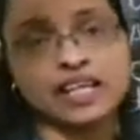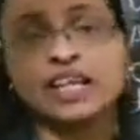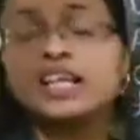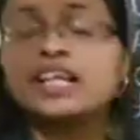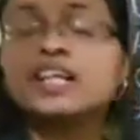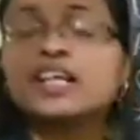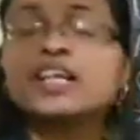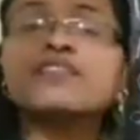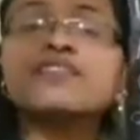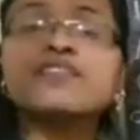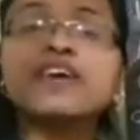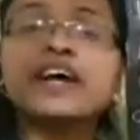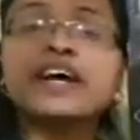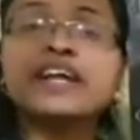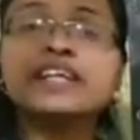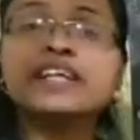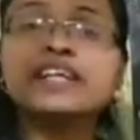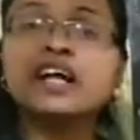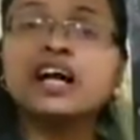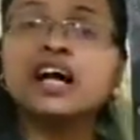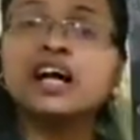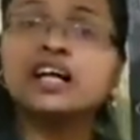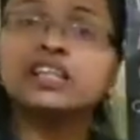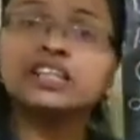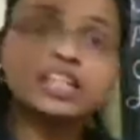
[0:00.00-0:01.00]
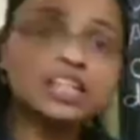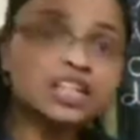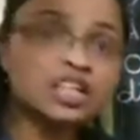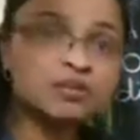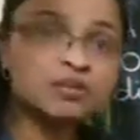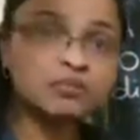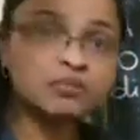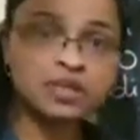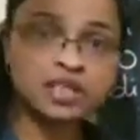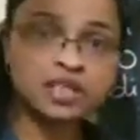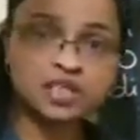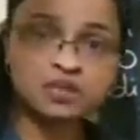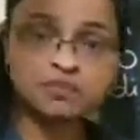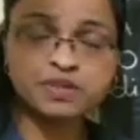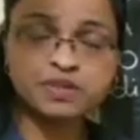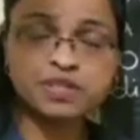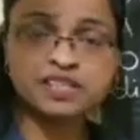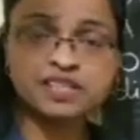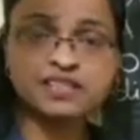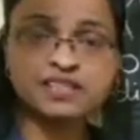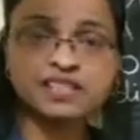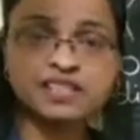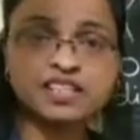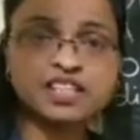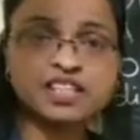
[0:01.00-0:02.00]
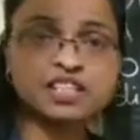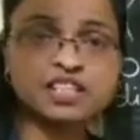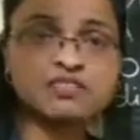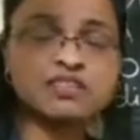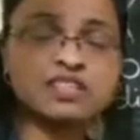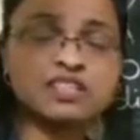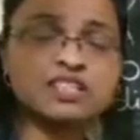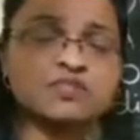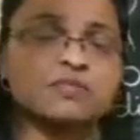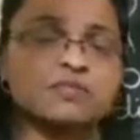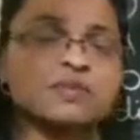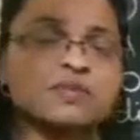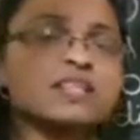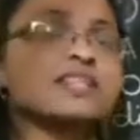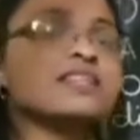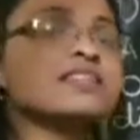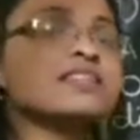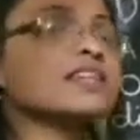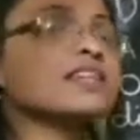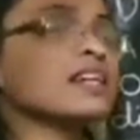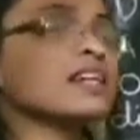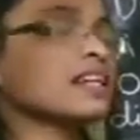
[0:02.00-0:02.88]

If any other number is present in the ones place,